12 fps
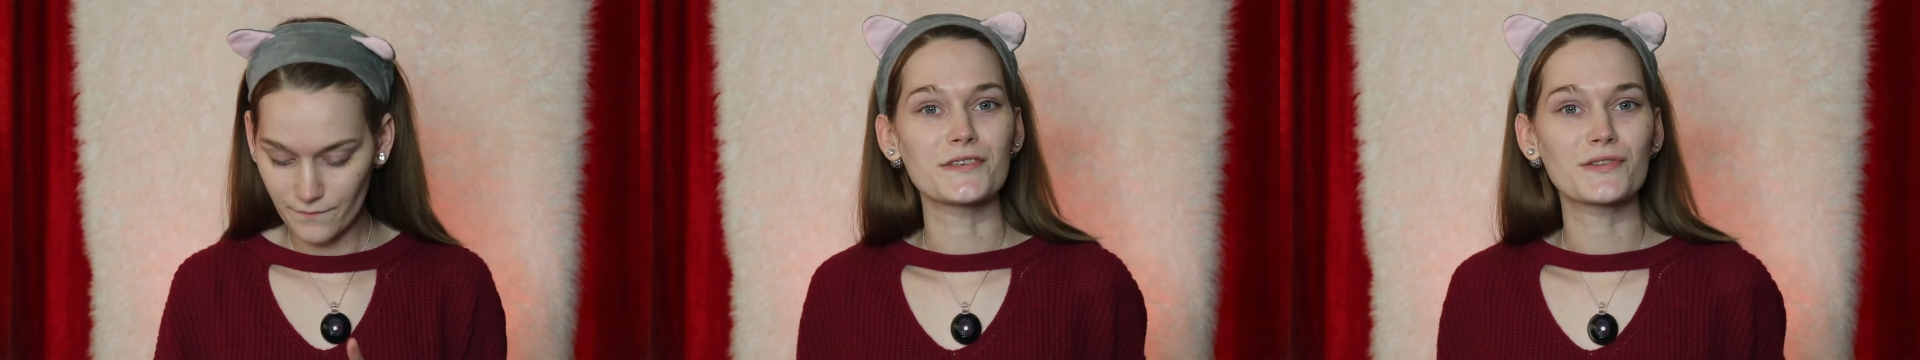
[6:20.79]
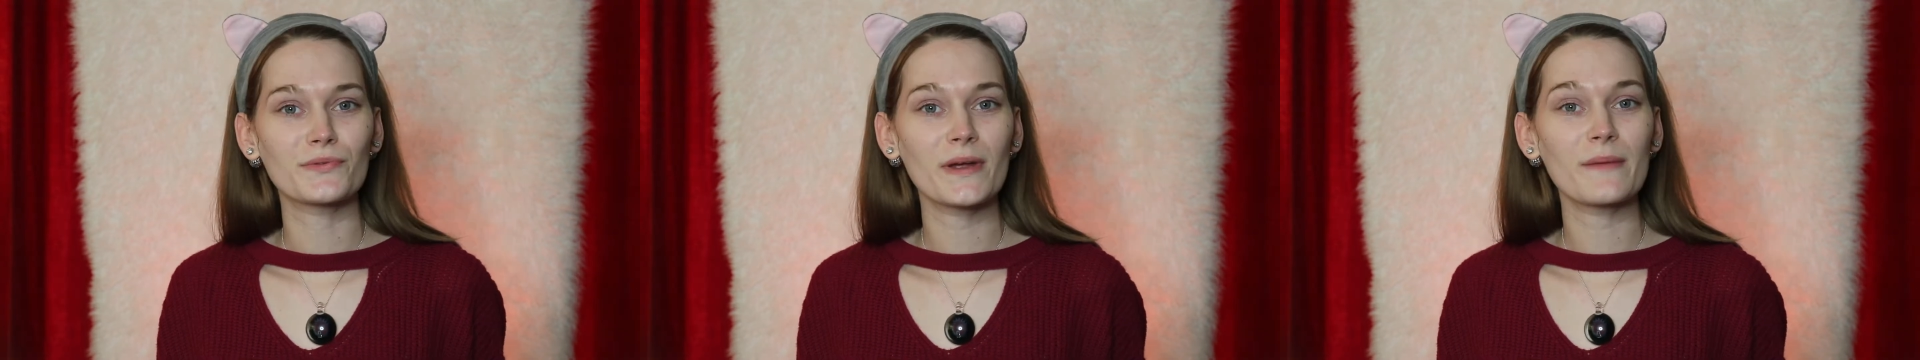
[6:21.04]
There's
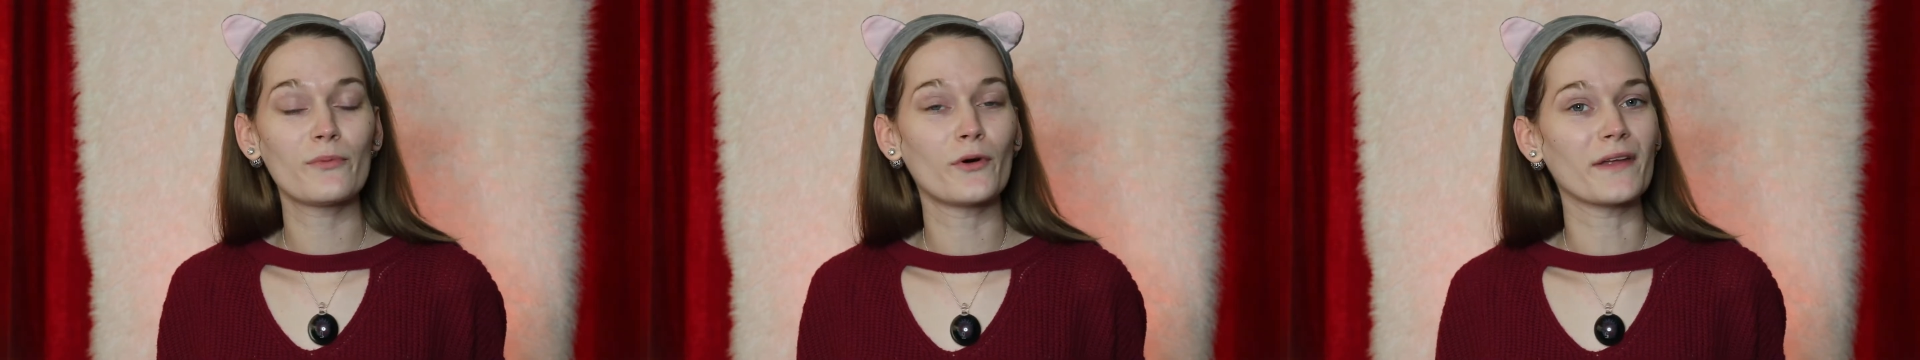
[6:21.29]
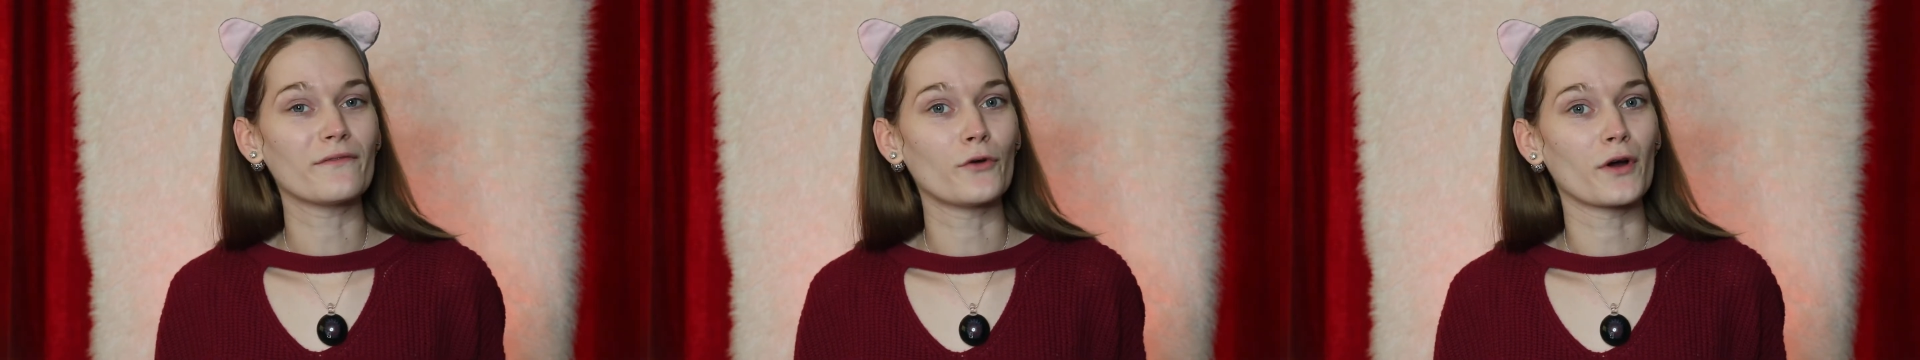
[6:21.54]

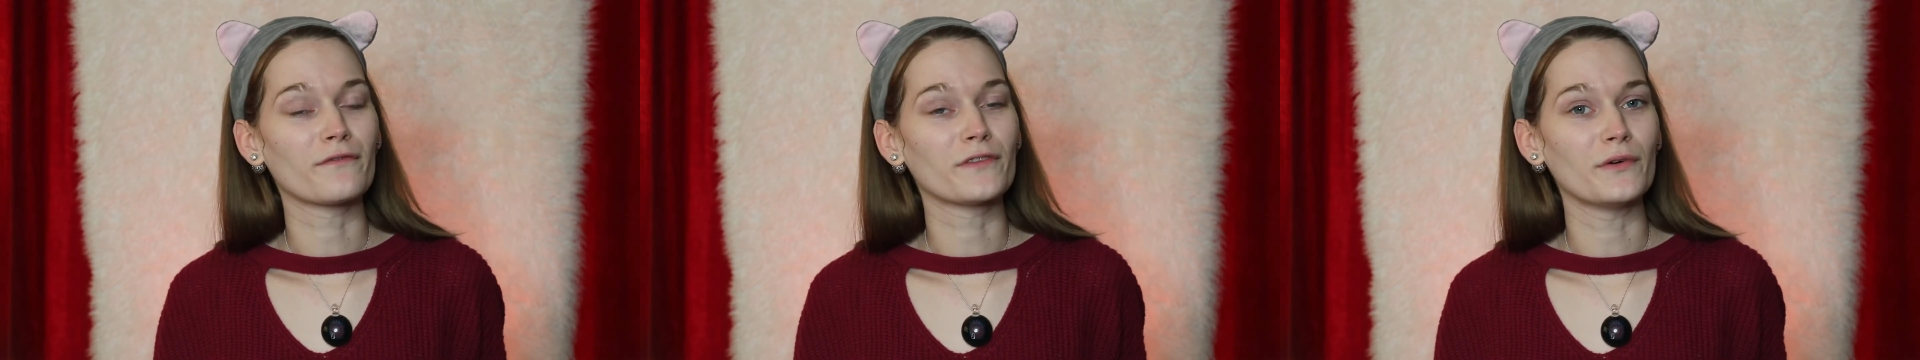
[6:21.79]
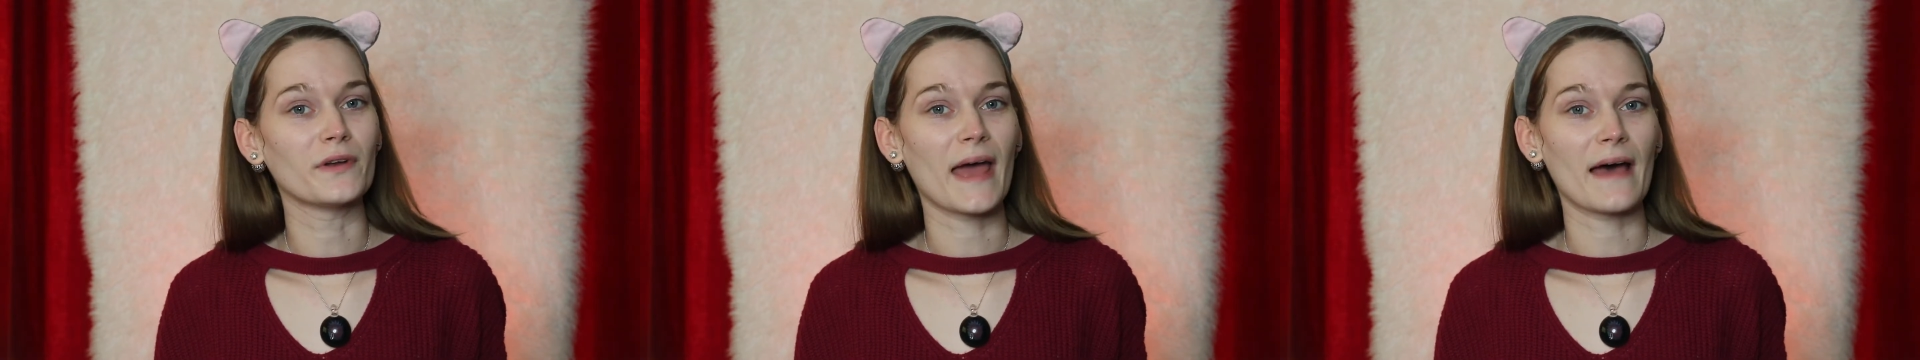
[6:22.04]
3.4
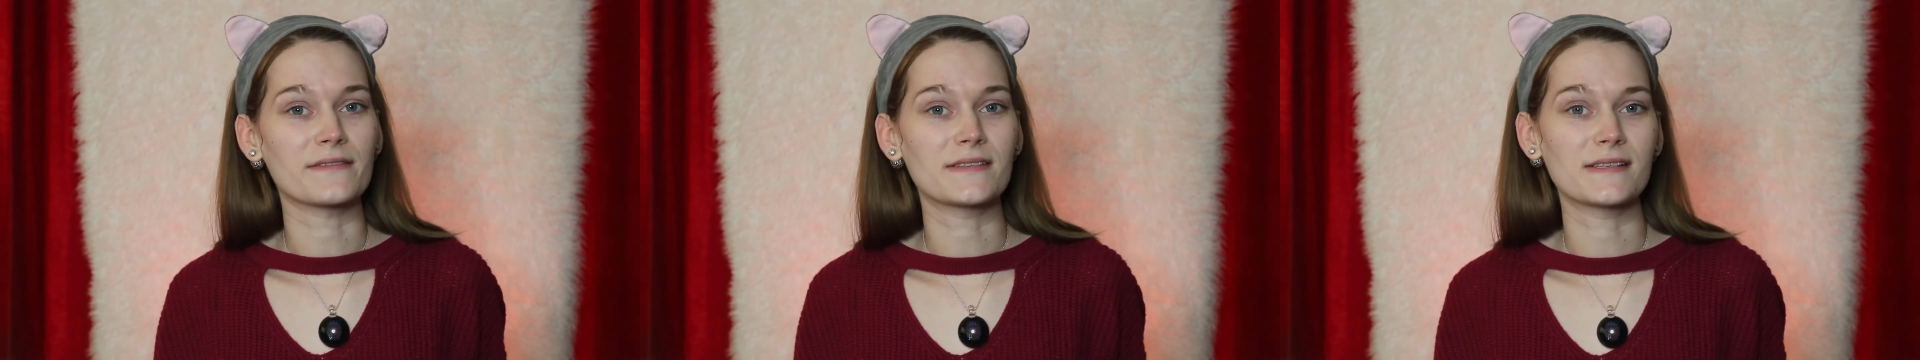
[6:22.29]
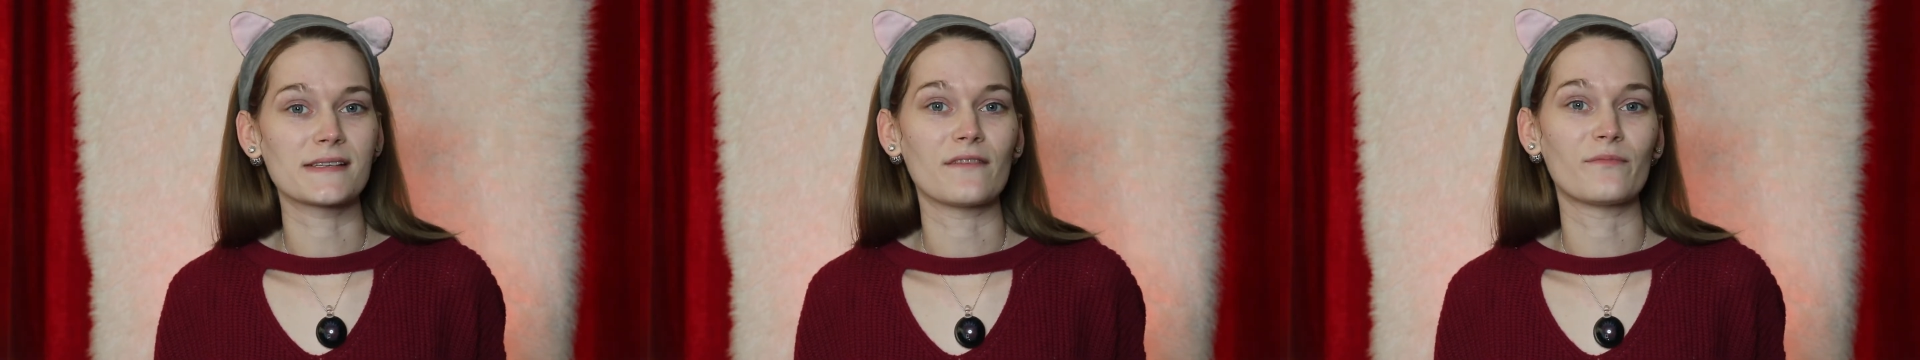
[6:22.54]
fluid
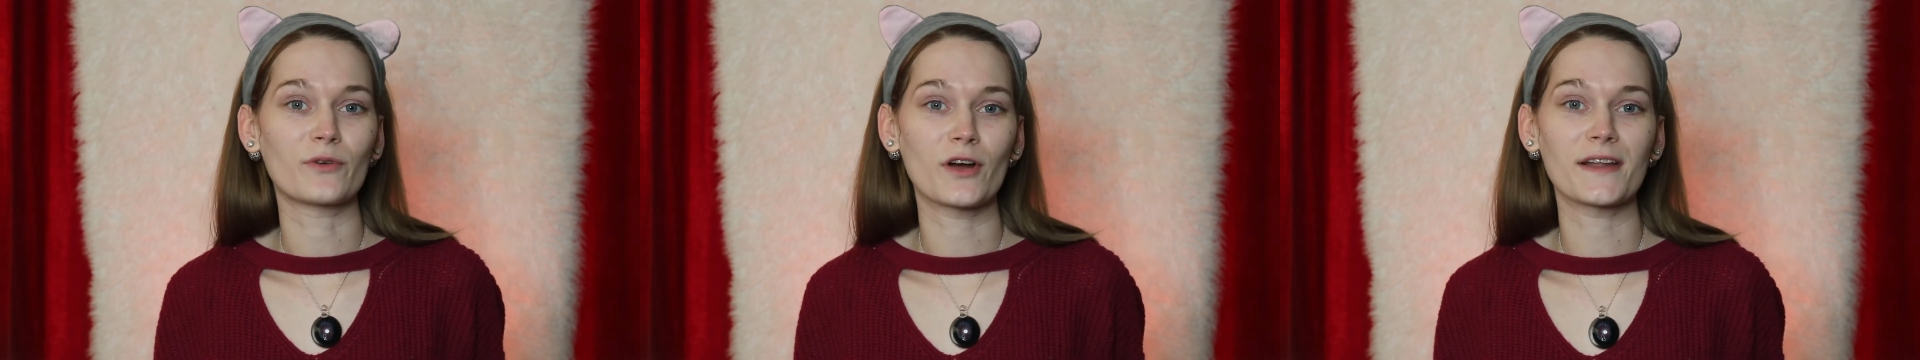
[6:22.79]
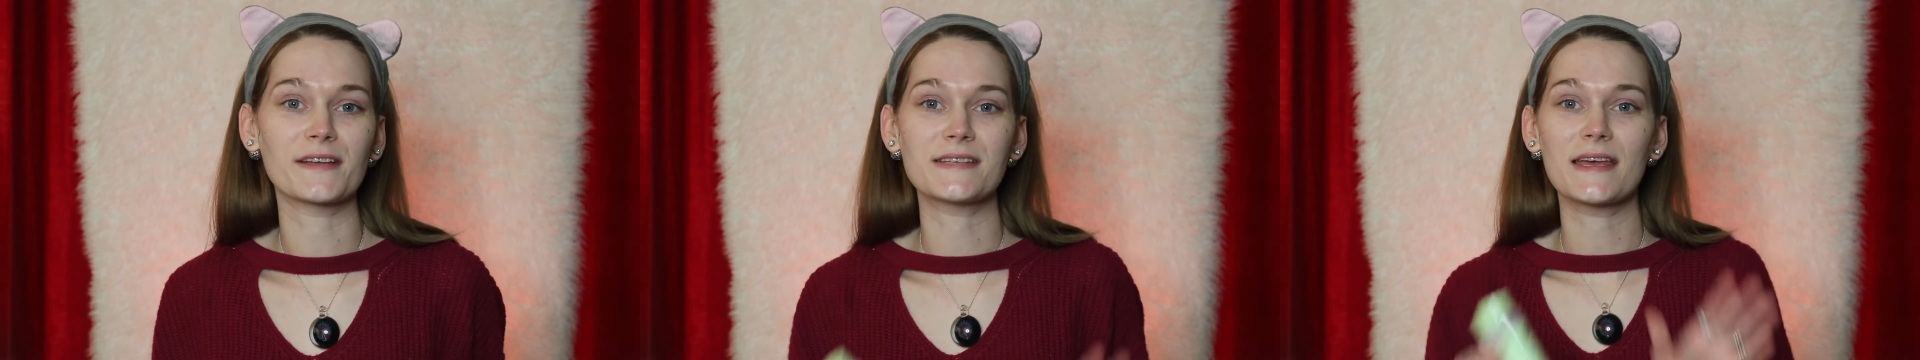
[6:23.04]
ounces of
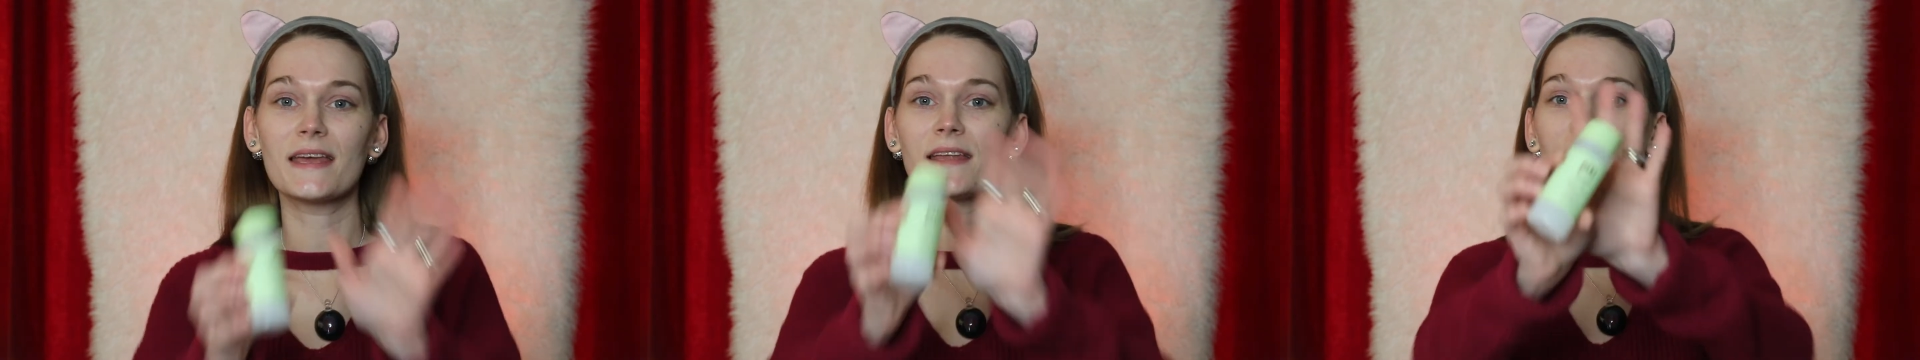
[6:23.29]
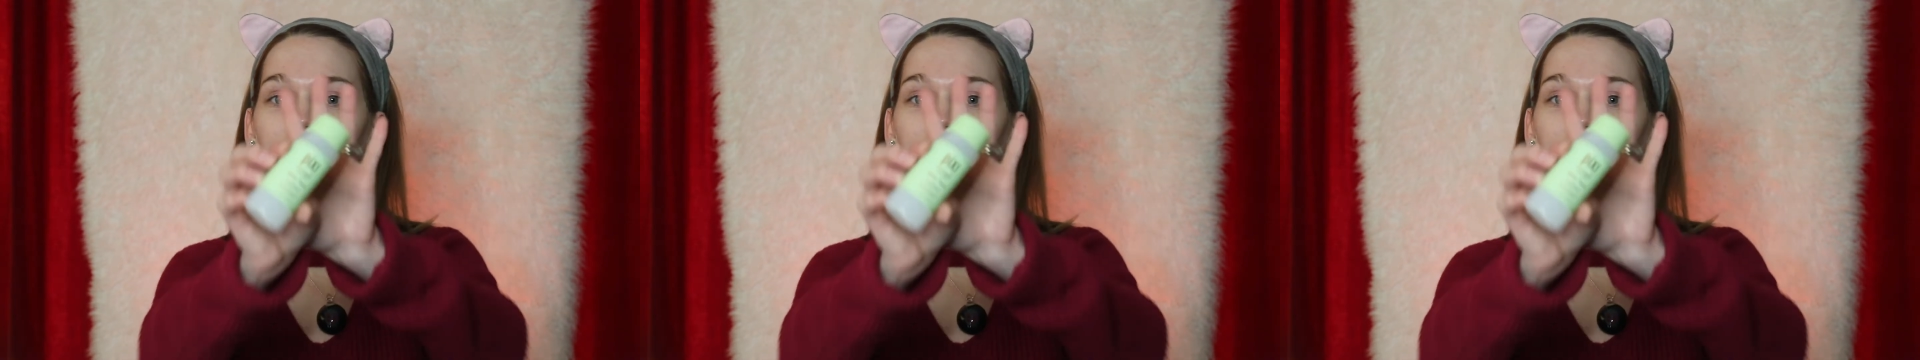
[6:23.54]
product in